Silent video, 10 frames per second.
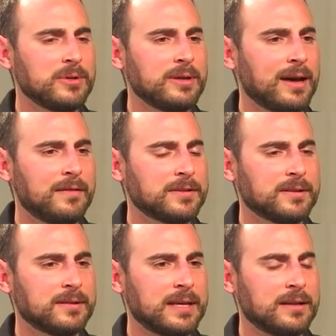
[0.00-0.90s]
do you have
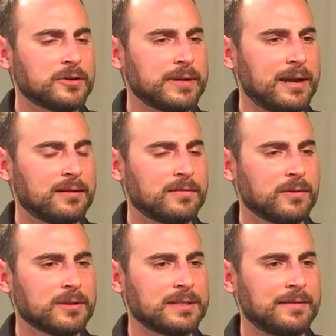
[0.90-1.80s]
to get a tree out of the
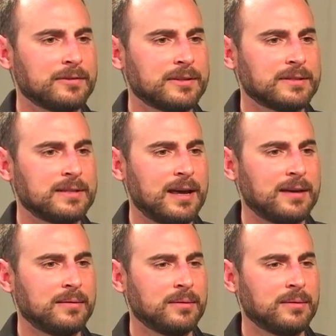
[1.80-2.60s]
forest after it's died?